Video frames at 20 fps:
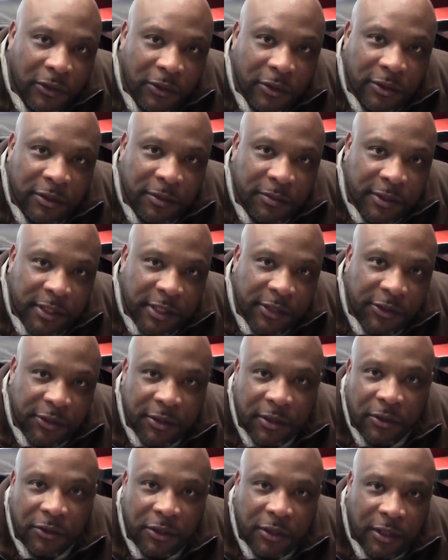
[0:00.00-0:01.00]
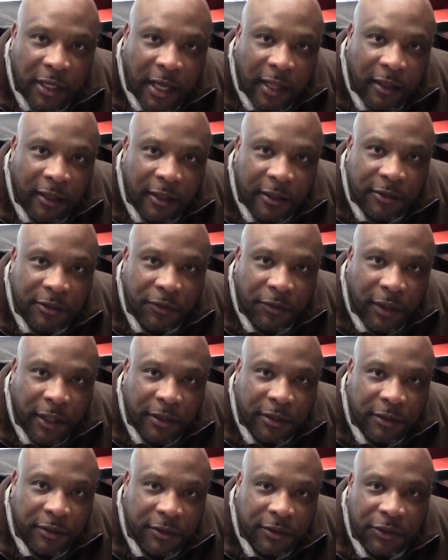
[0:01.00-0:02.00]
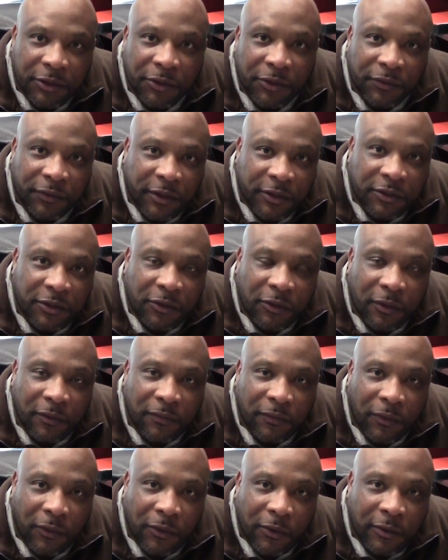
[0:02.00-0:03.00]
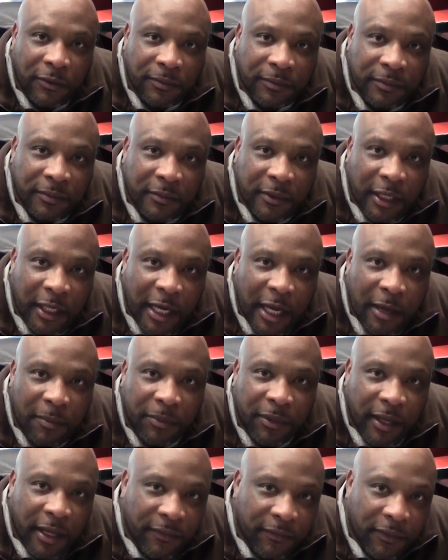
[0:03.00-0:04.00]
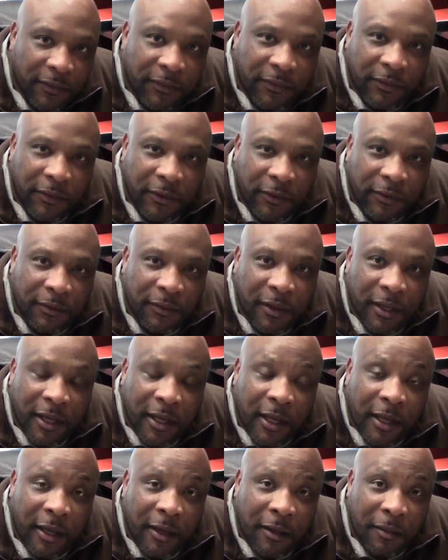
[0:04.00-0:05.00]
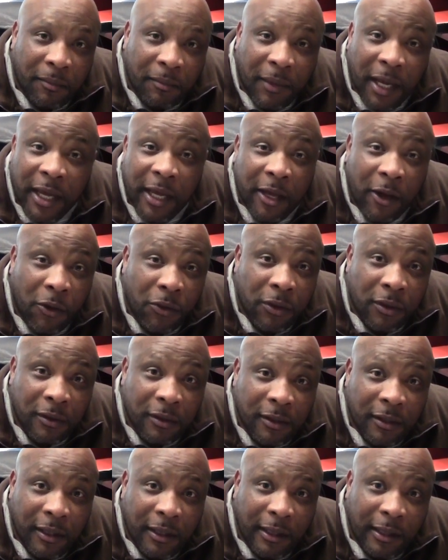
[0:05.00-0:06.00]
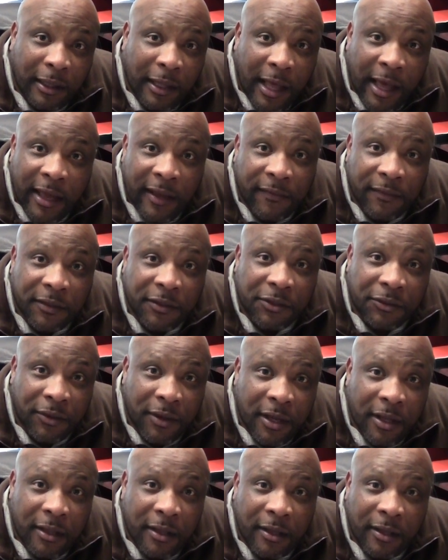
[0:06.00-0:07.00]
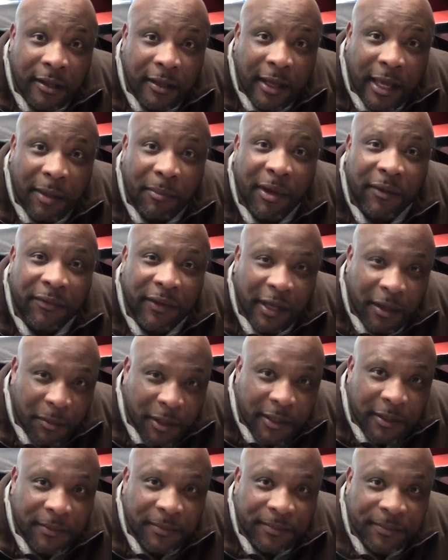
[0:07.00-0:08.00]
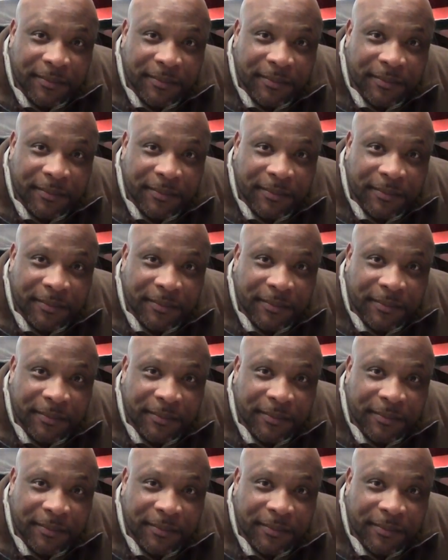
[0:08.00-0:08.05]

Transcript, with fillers: Lewis, Senior Associate Athletic Director, University of North Florida, and I'm thankful for my health, life, strength, and my family.